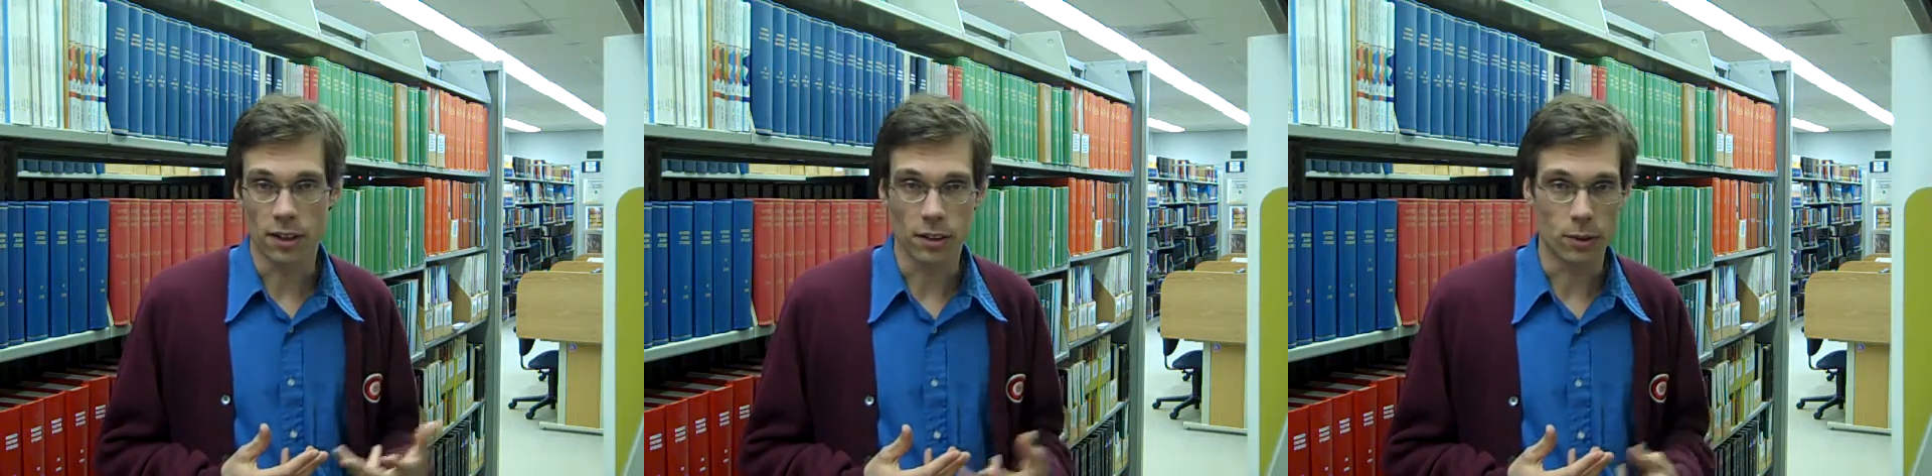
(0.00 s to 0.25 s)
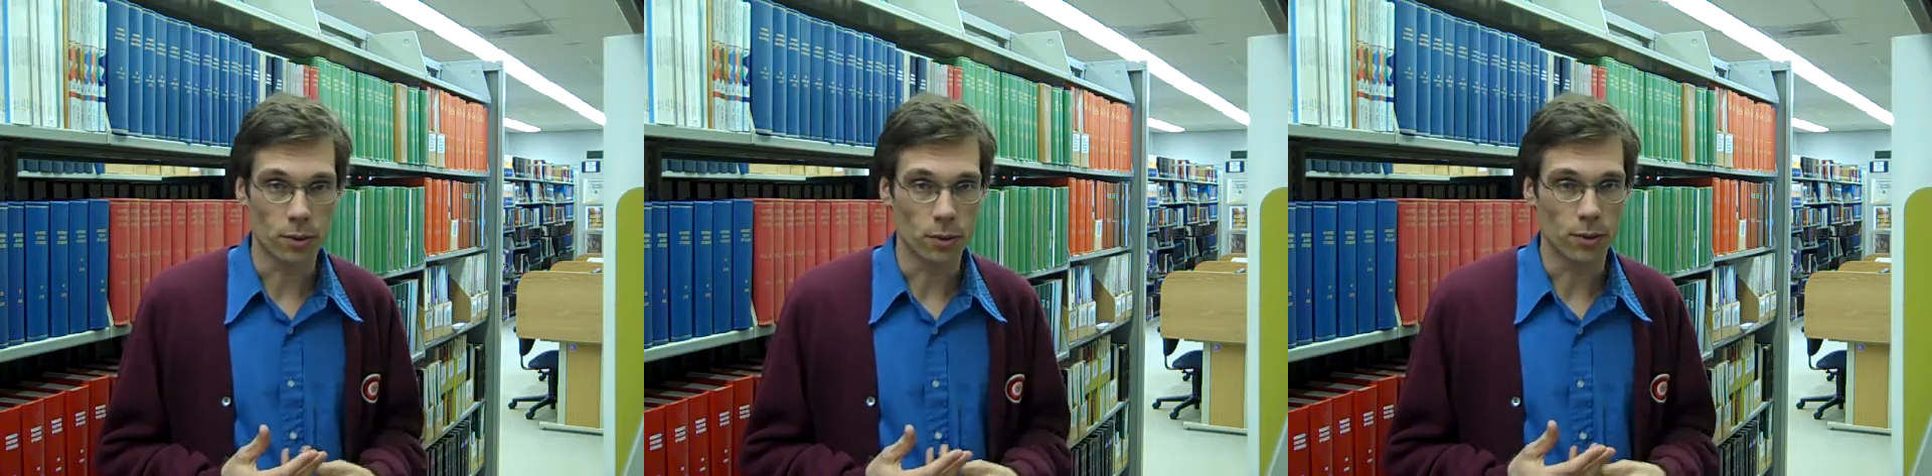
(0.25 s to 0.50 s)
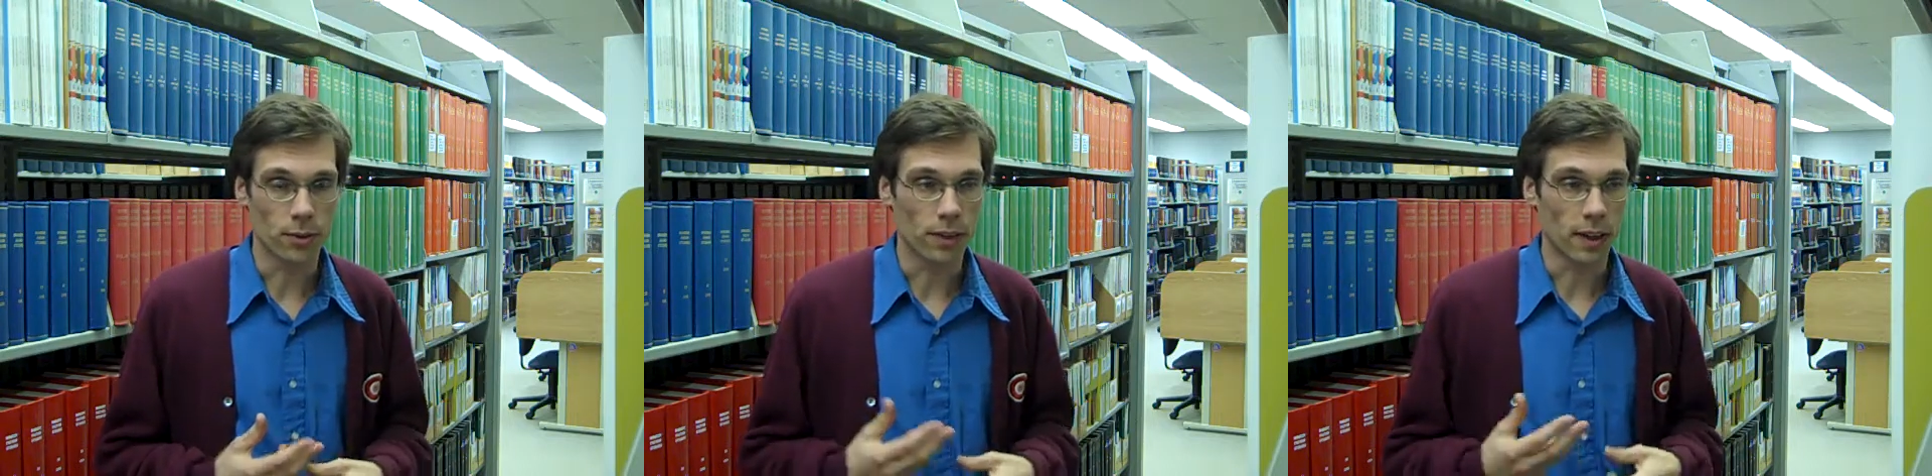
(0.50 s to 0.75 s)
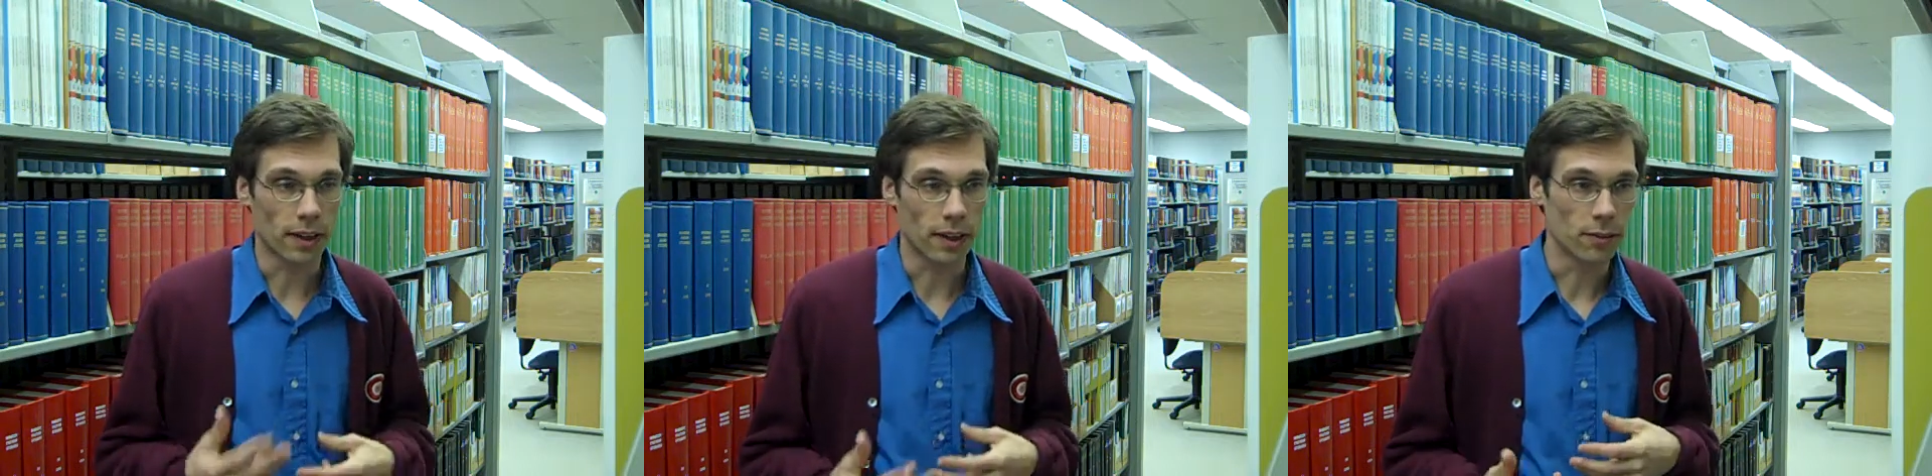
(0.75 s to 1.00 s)
articles,
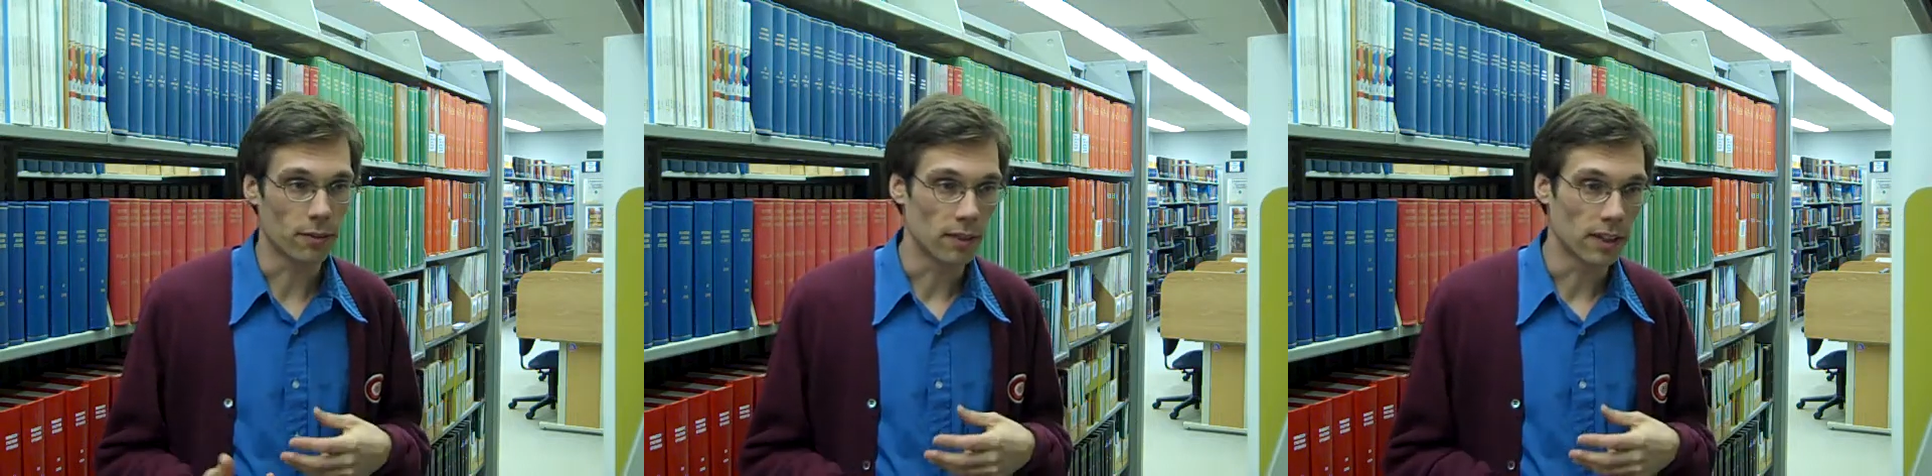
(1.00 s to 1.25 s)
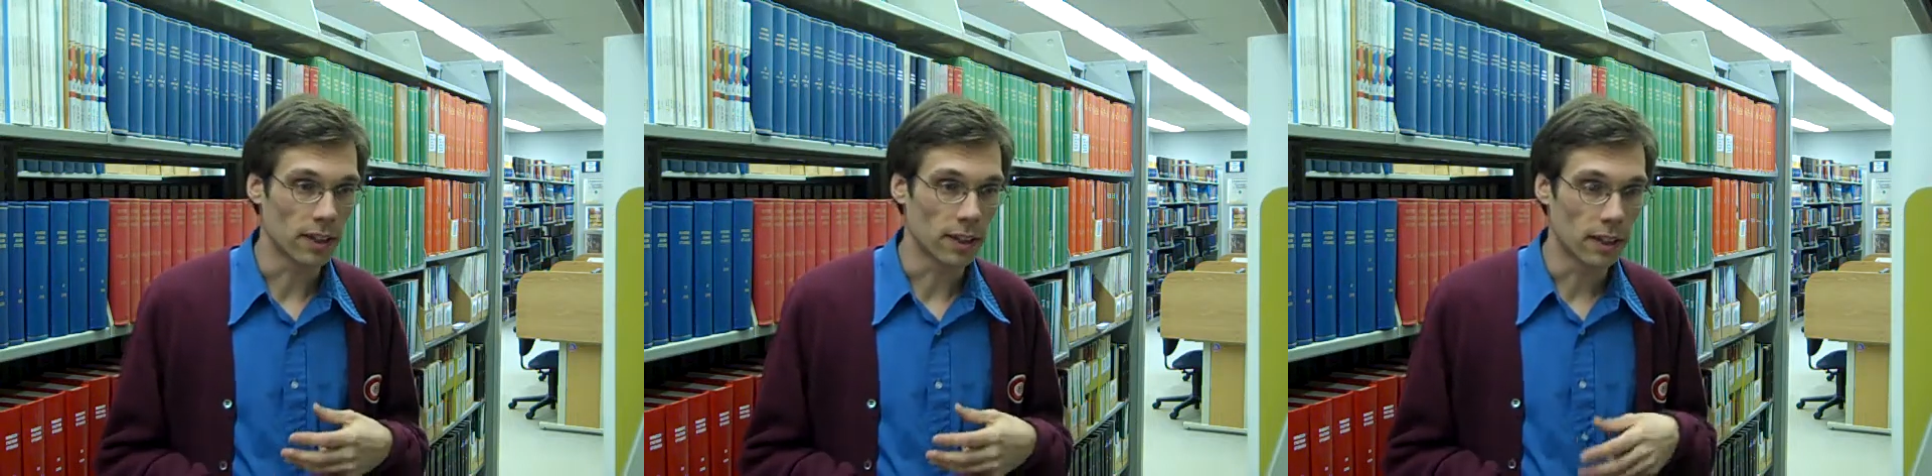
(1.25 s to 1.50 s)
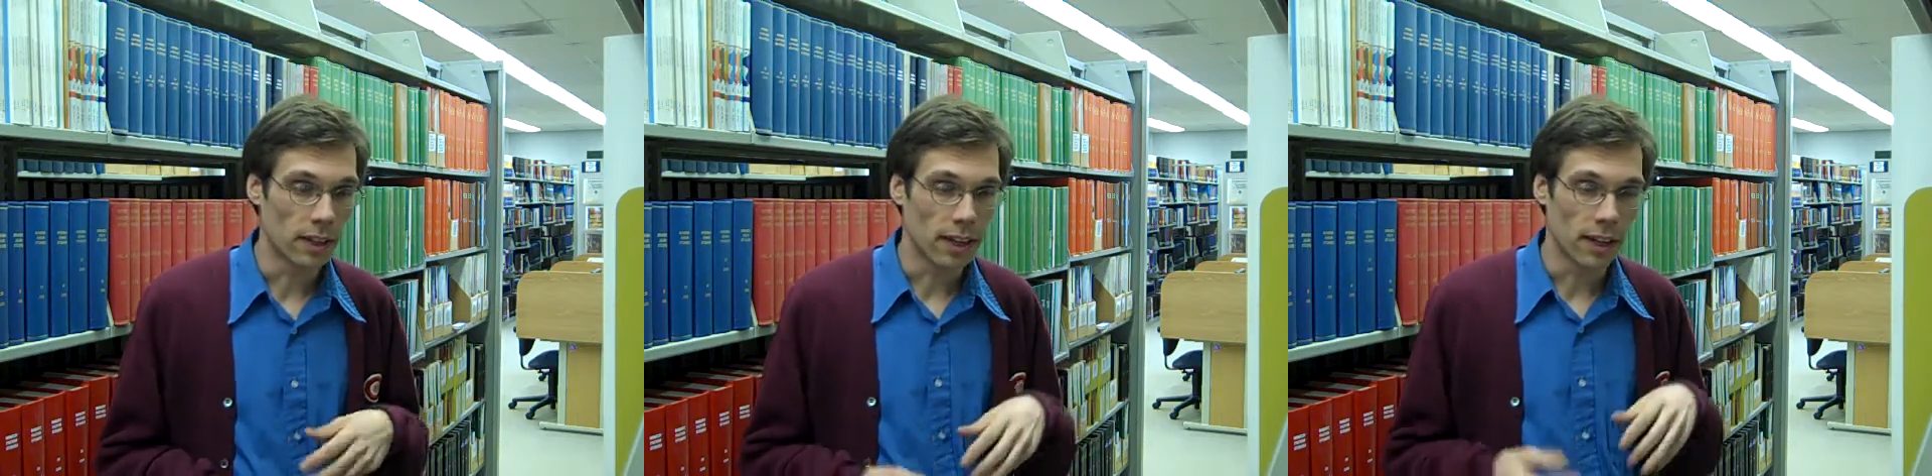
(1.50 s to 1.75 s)
that kind of thing.